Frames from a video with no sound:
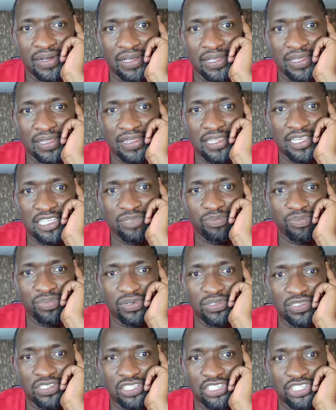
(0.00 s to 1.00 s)
This
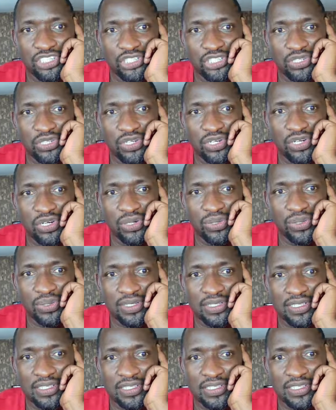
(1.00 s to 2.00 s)
position
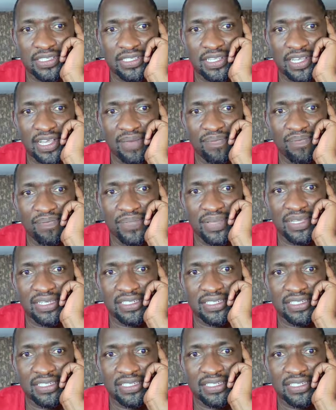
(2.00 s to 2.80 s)
looks a bit